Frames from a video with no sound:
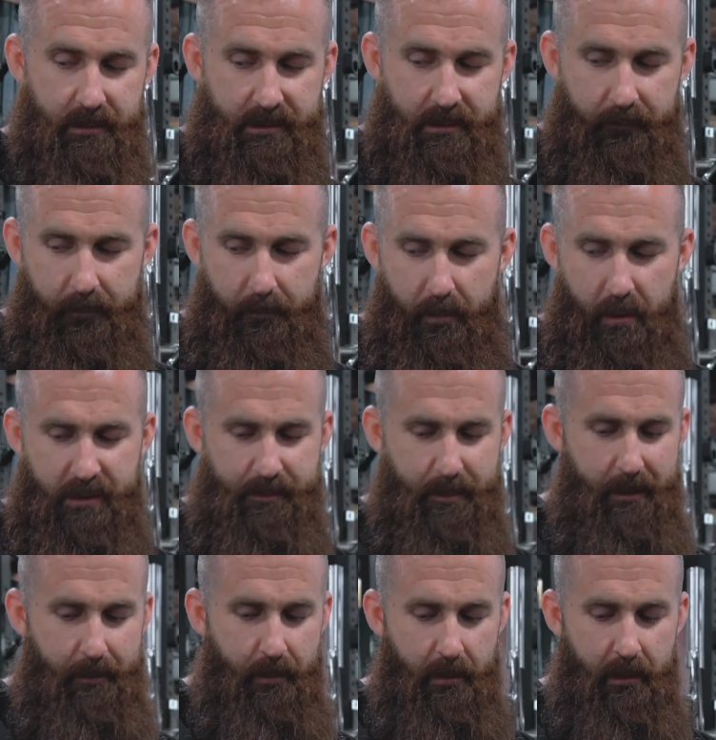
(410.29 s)
So for most
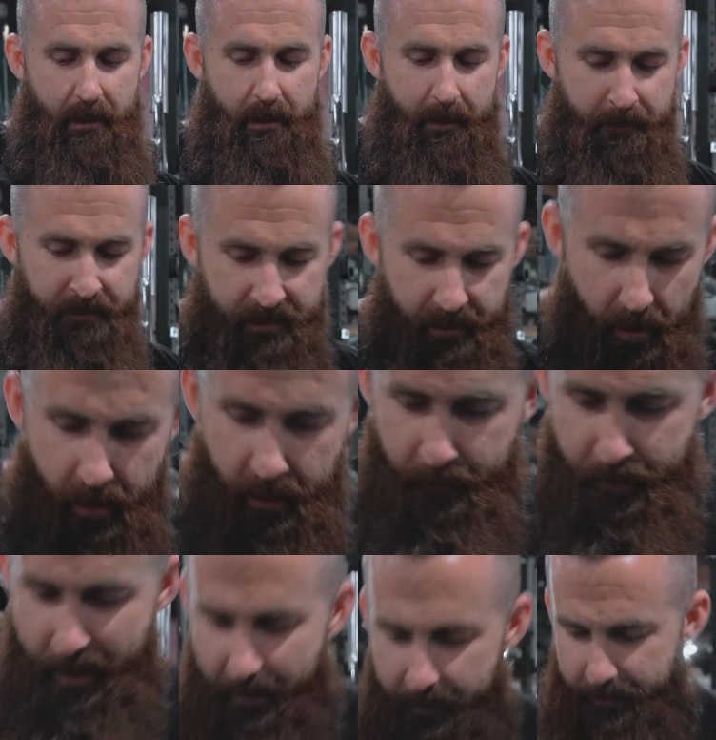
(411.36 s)
people, the arm
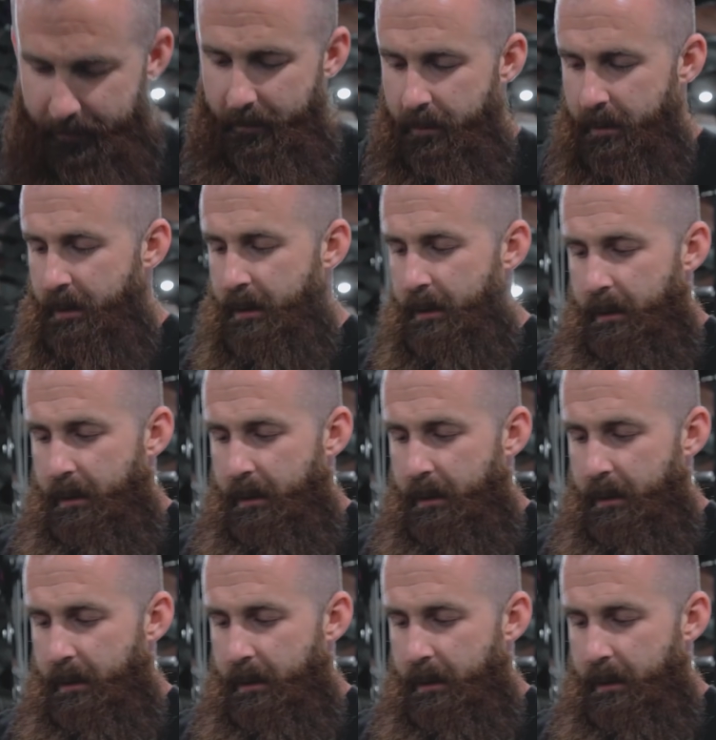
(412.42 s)
path here,